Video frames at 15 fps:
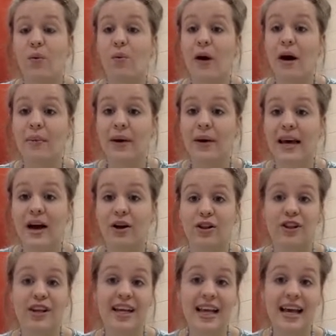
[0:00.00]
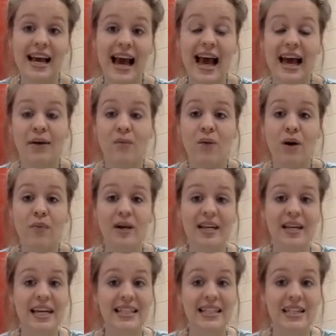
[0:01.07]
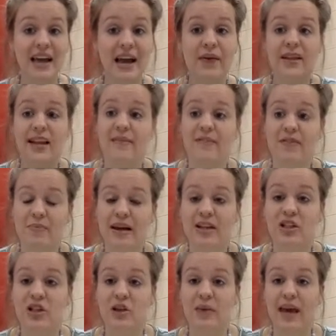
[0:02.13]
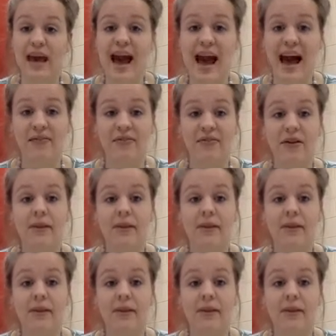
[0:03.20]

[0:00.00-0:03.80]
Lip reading: what we are looking at and what we need to know and the information that we have.